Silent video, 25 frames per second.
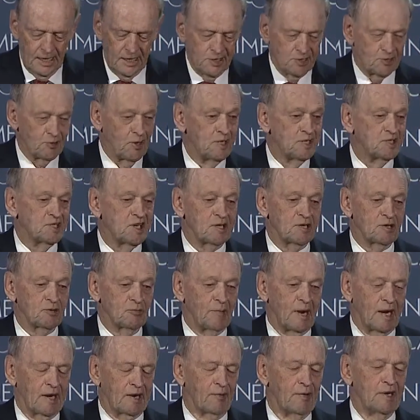So I said to
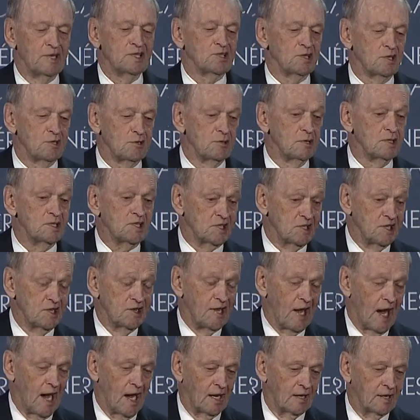my grandchildren,
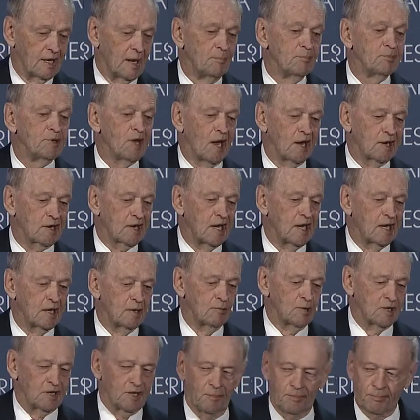sit down, I'm
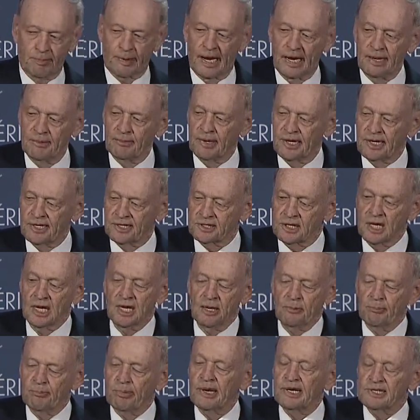talking with the Prime Minister,
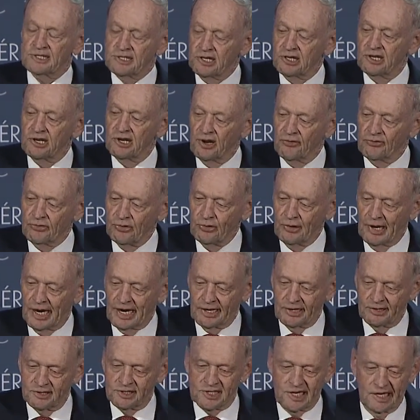President of the
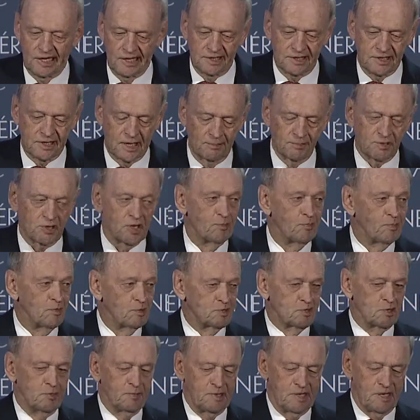United States. I'm
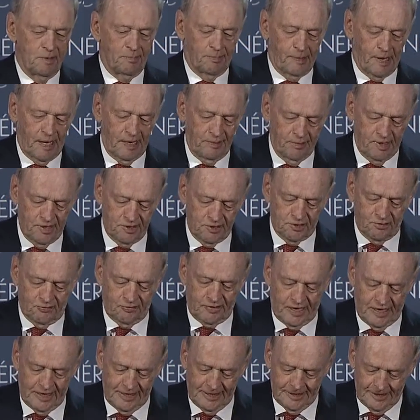supposed to be the Prime Minister of
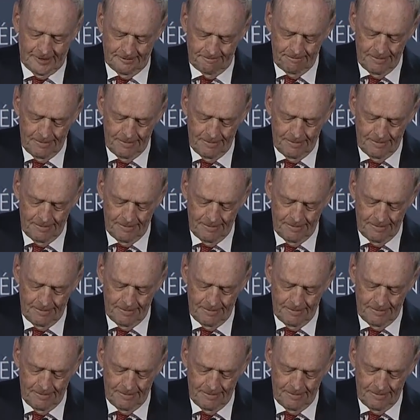Canada.